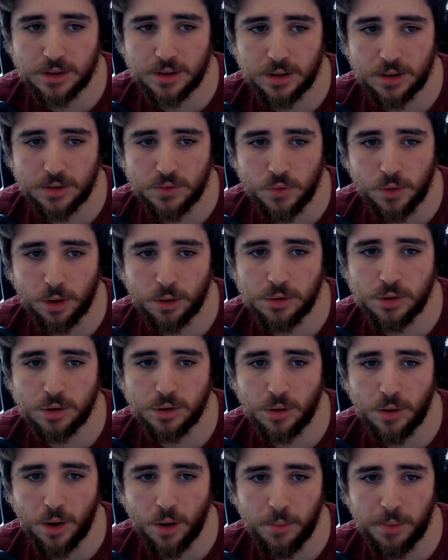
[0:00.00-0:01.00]
these will
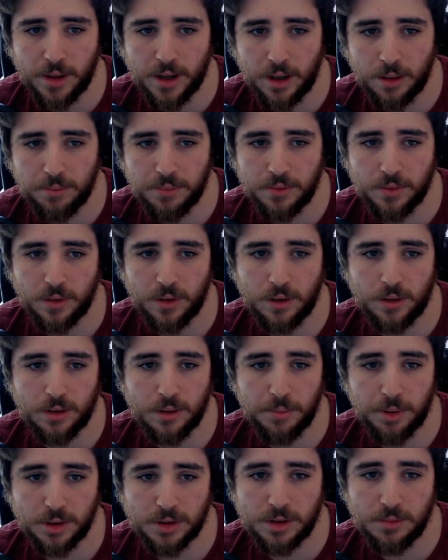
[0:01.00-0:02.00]
also open up the
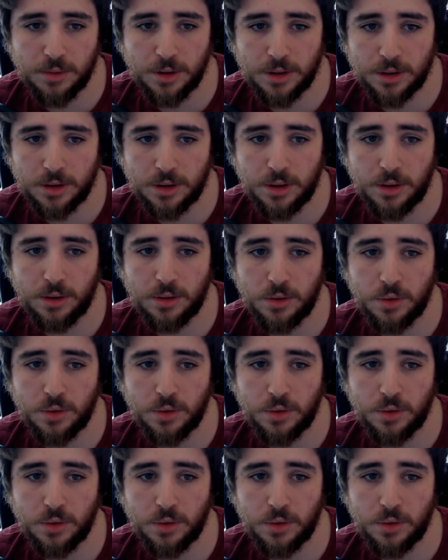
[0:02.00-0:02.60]
possibility